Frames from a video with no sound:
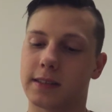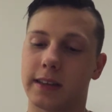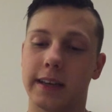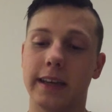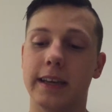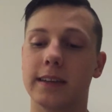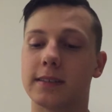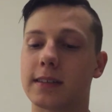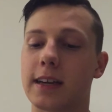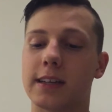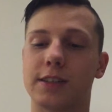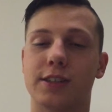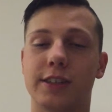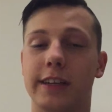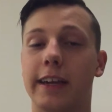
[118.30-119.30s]
he
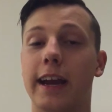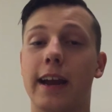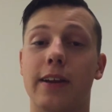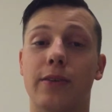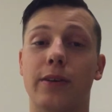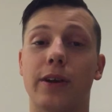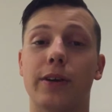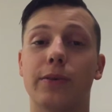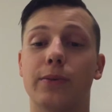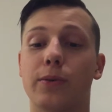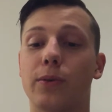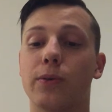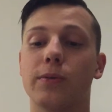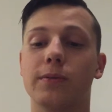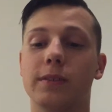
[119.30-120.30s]
slash she, I don't
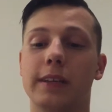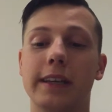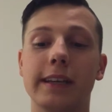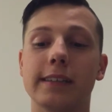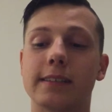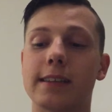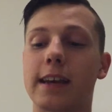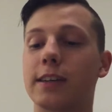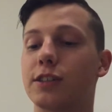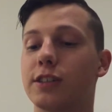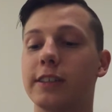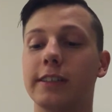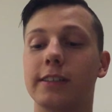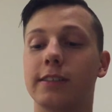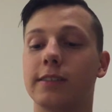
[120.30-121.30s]
know, he slash
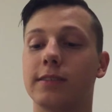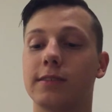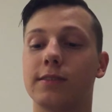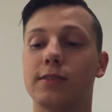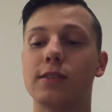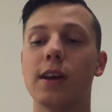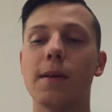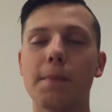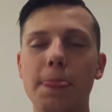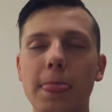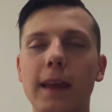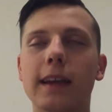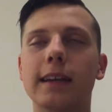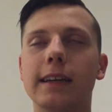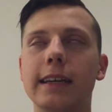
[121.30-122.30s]
she,
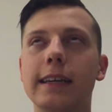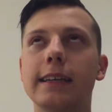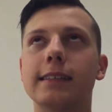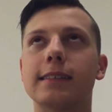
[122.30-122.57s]
he